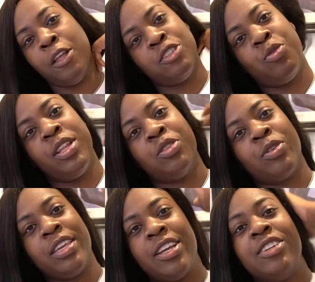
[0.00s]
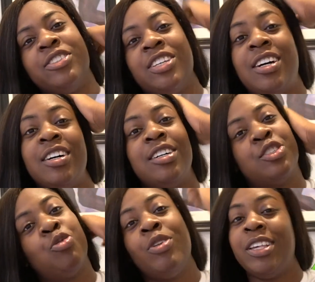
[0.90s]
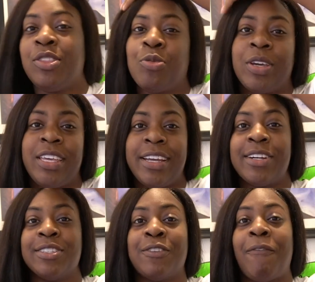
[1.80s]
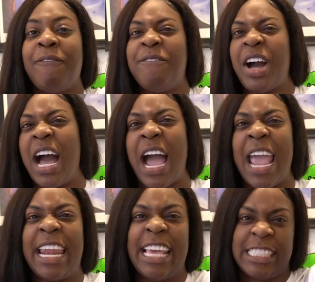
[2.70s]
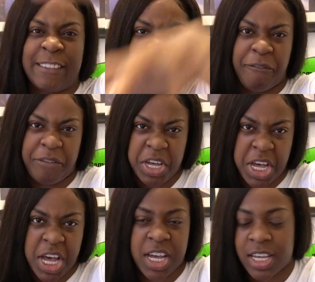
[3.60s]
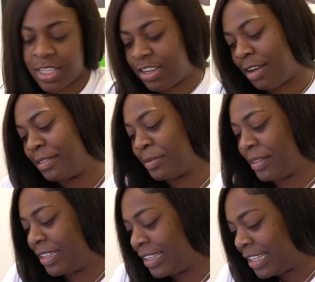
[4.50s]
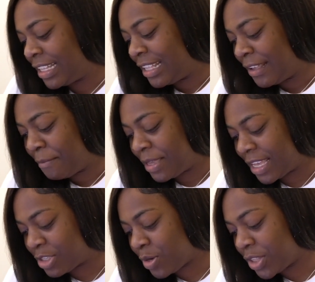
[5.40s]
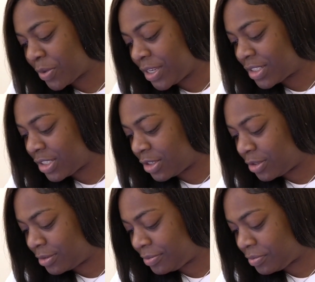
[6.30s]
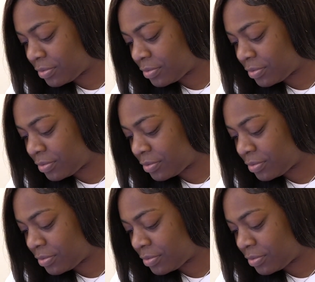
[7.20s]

23 years young. 23 years fine as fuck. Nah, I'm just playing. But yeah, 23 years old.